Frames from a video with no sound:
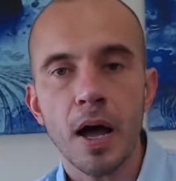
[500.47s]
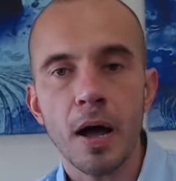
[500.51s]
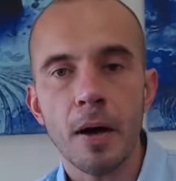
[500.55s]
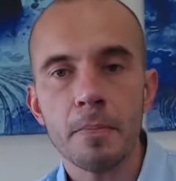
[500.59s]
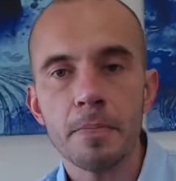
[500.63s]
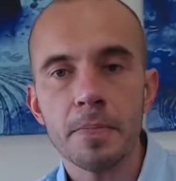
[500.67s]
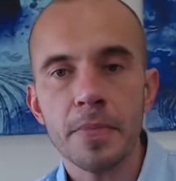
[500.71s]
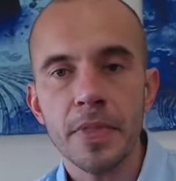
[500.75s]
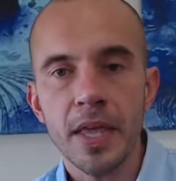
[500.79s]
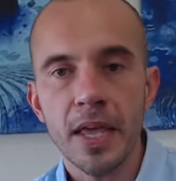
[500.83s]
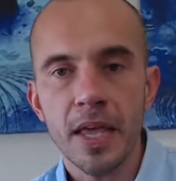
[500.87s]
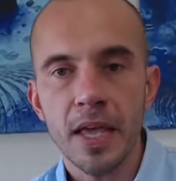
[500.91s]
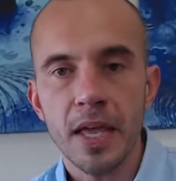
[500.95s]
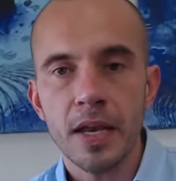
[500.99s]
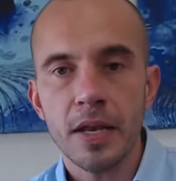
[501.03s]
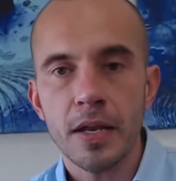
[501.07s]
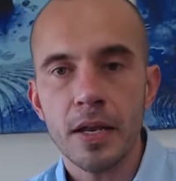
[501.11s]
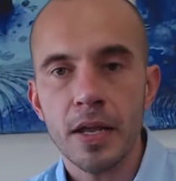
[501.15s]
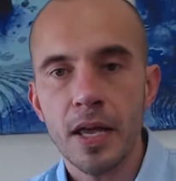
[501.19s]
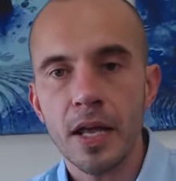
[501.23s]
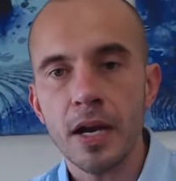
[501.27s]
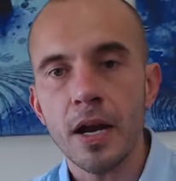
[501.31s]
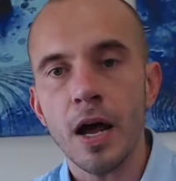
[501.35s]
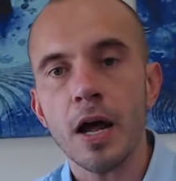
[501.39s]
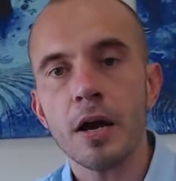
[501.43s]

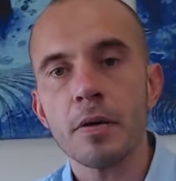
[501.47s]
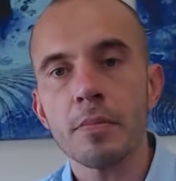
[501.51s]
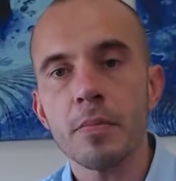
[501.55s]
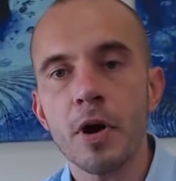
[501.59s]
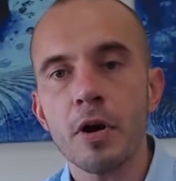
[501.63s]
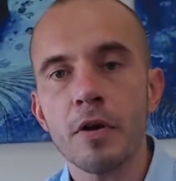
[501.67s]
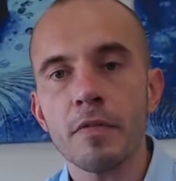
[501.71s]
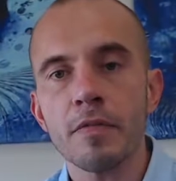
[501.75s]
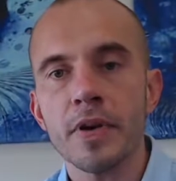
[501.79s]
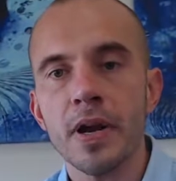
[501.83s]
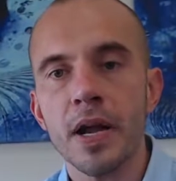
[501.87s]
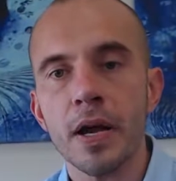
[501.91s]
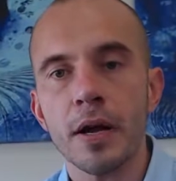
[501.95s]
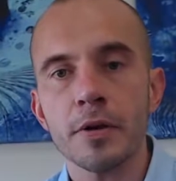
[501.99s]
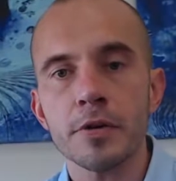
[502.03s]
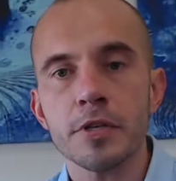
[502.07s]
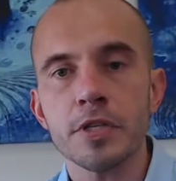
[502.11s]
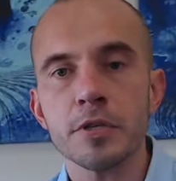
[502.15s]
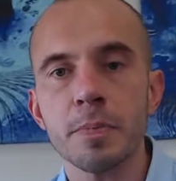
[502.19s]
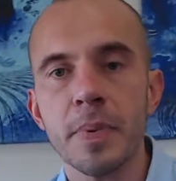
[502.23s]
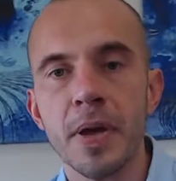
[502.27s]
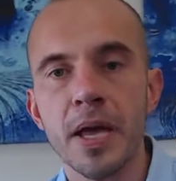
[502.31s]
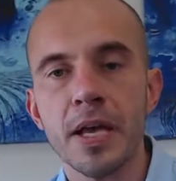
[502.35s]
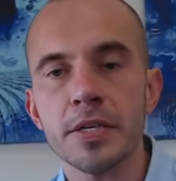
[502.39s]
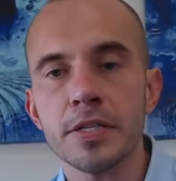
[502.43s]
in automotive and
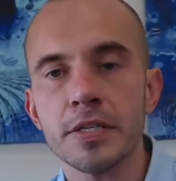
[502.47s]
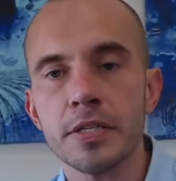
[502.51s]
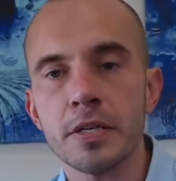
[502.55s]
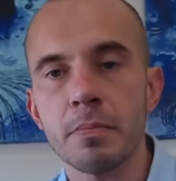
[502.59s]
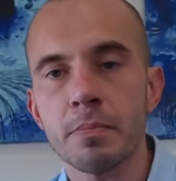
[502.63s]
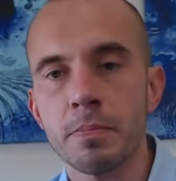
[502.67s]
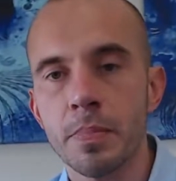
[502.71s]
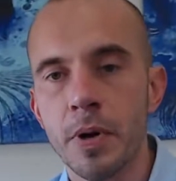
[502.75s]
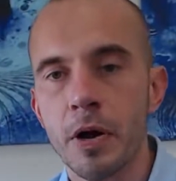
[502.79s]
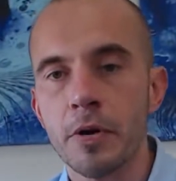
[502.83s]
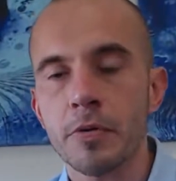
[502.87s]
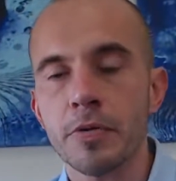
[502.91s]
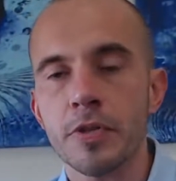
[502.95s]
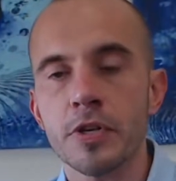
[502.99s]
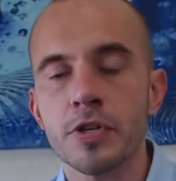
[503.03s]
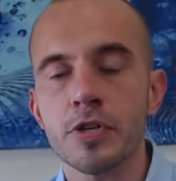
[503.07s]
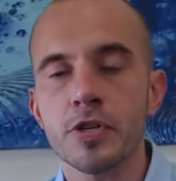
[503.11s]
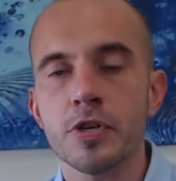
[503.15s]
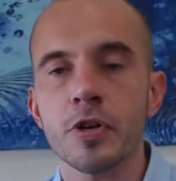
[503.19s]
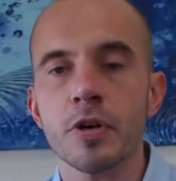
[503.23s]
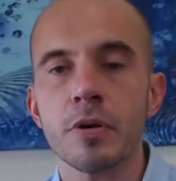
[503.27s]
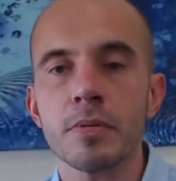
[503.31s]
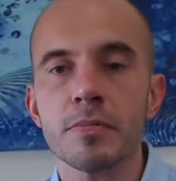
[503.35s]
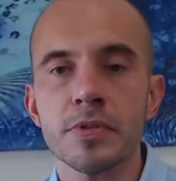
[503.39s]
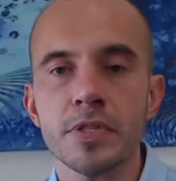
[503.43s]
aerospace, both in
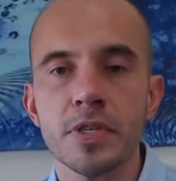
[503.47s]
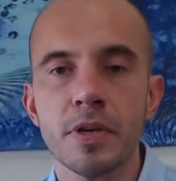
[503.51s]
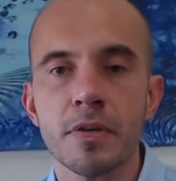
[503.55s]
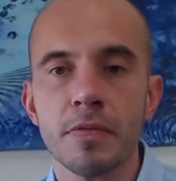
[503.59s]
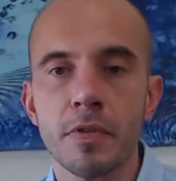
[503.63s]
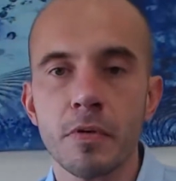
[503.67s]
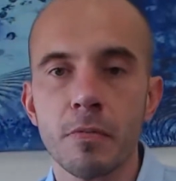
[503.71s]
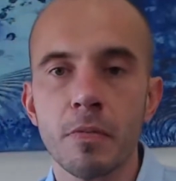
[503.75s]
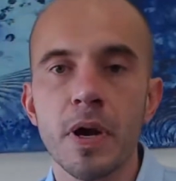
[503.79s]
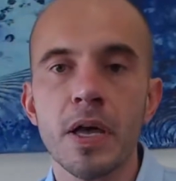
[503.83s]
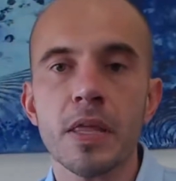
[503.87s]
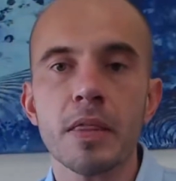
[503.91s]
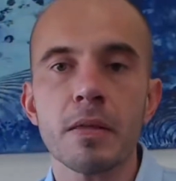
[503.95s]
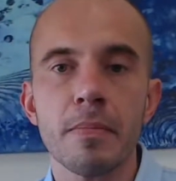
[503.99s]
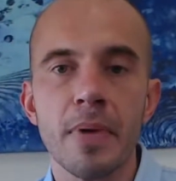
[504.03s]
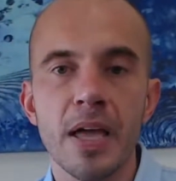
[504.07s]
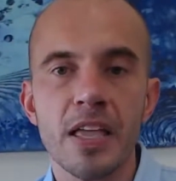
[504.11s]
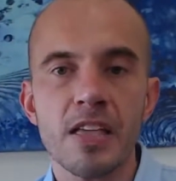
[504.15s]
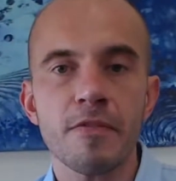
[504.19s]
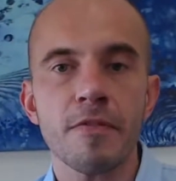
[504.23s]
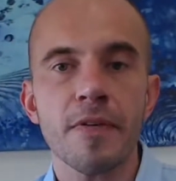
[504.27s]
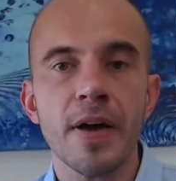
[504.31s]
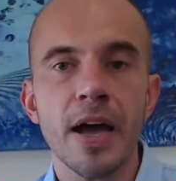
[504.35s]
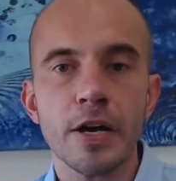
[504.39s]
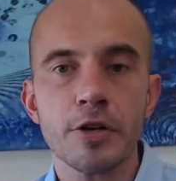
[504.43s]
terms of the way the
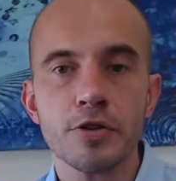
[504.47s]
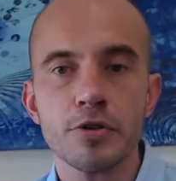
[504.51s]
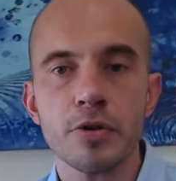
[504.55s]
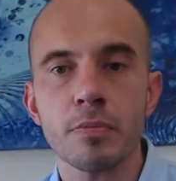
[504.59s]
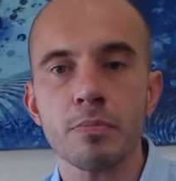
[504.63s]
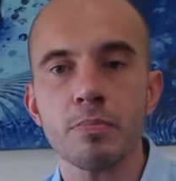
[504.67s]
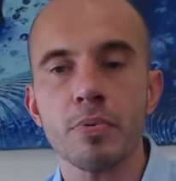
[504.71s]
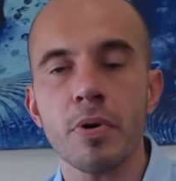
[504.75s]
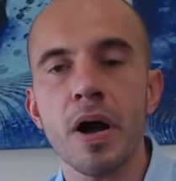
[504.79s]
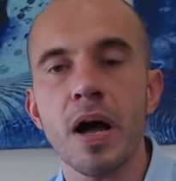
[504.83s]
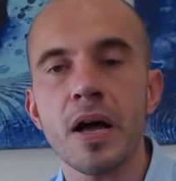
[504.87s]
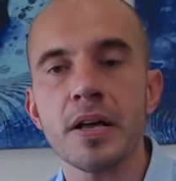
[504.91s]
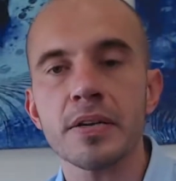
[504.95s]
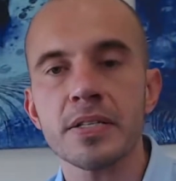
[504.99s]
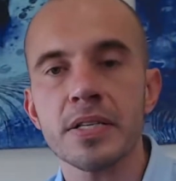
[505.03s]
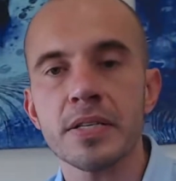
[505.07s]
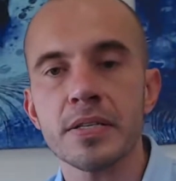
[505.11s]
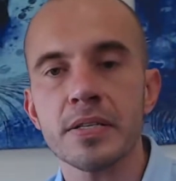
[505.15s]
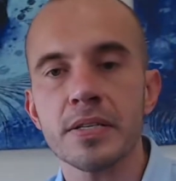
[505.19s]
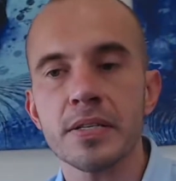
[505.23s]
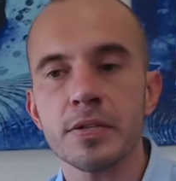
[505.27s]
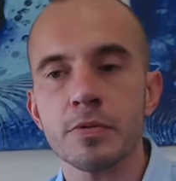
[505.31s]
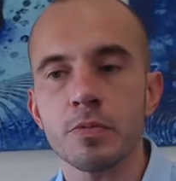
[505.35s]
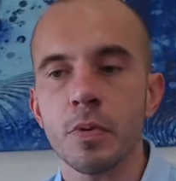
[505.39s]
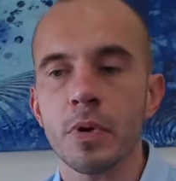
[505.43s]
manufacturing
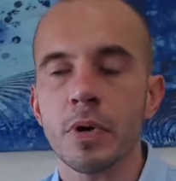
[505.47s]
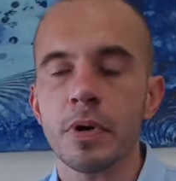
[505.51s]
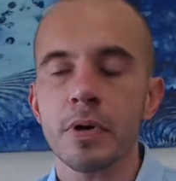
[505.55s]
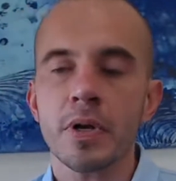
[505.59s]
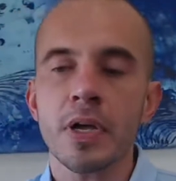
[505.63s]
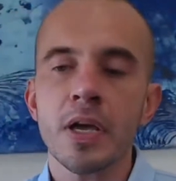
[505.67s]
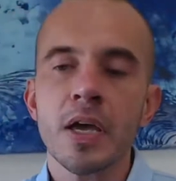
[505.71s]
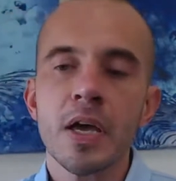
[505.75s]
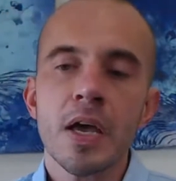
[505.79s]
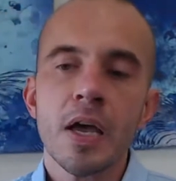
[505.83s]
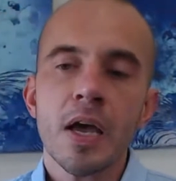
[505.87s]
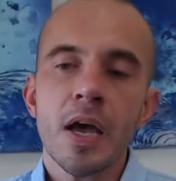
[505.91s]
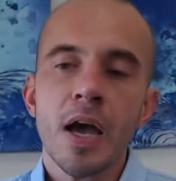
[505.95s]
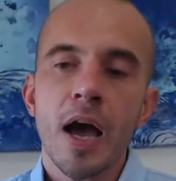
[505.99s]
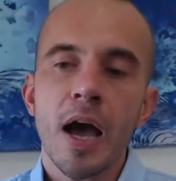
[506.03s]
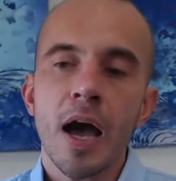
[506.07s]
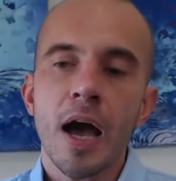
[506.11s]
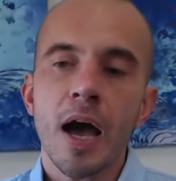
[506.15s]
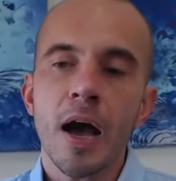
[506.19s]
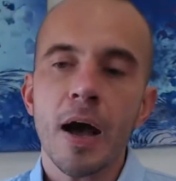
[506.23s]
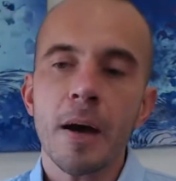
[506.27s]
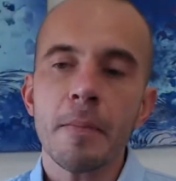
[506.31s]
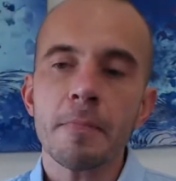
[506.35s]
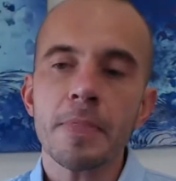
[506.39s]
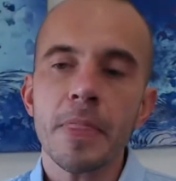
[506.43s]
processes work,
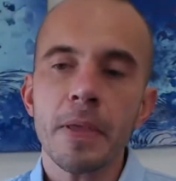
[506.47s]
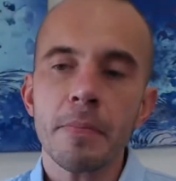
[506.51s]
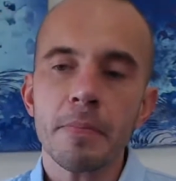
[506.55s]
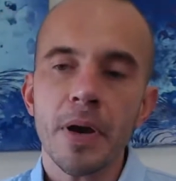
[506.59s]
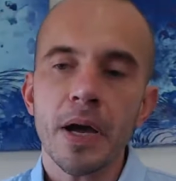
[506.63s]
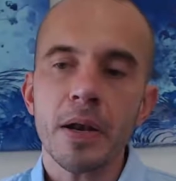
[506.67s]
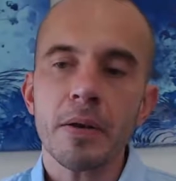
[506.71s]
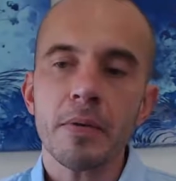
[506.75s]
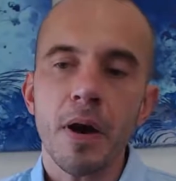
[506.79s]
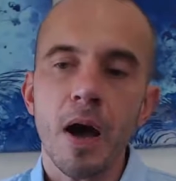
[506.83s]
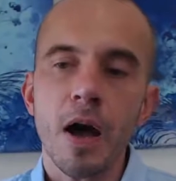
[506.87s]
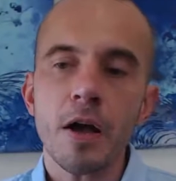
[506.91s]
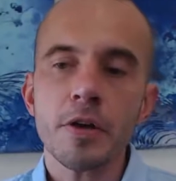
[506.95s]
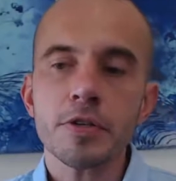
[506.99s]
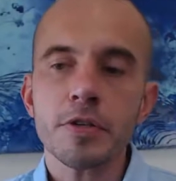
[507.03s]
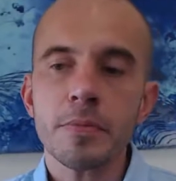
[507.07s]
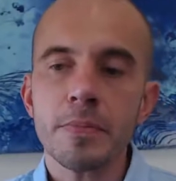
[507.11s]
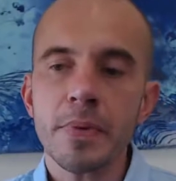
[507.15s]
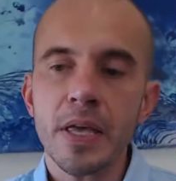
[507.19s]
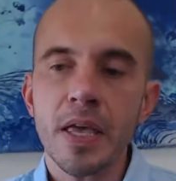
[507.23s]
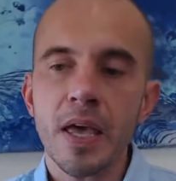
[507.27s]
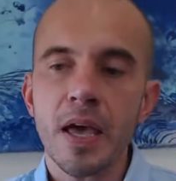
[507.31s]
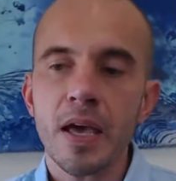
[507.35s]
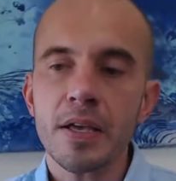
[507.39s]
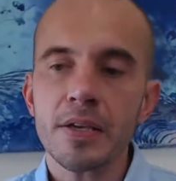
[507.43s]
but also
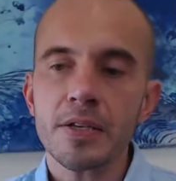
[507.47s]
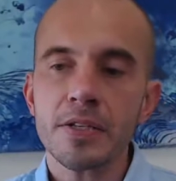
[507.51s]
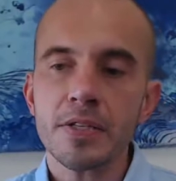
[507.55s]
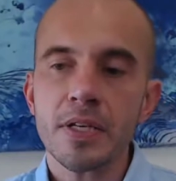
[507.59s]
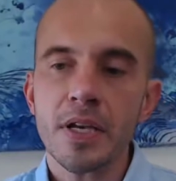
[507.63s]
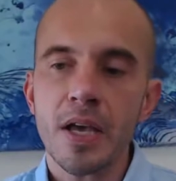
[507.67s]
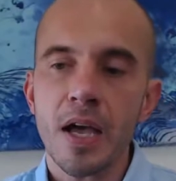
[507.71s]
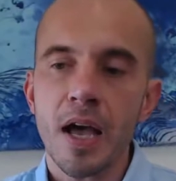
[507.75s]
because